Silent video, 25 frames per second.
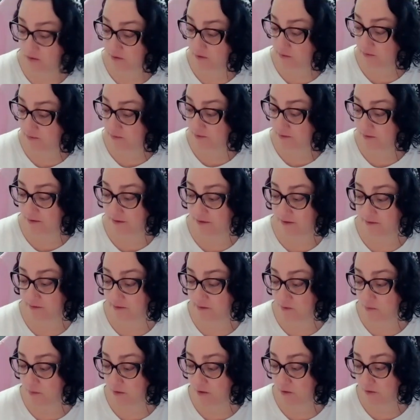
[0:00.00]
OCD is
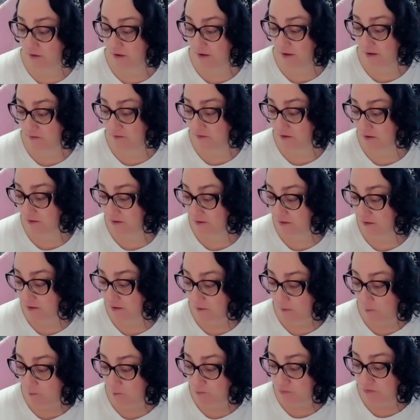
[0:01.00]
about having
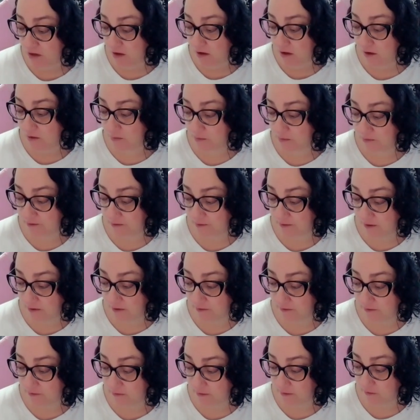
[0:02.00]

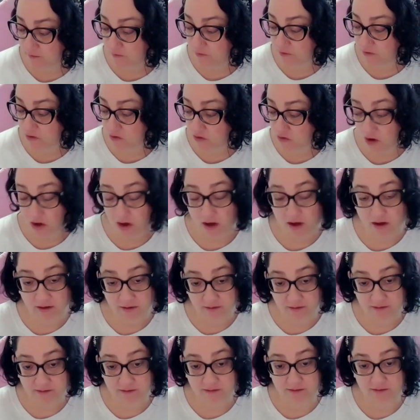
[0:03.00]
obsessive
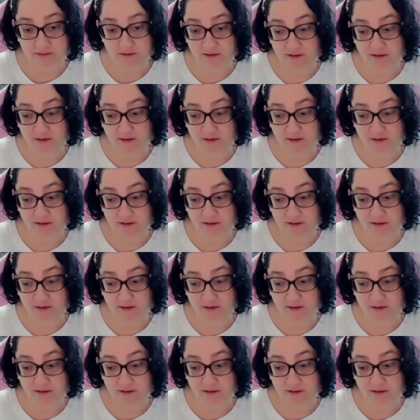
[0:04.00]
thoughts,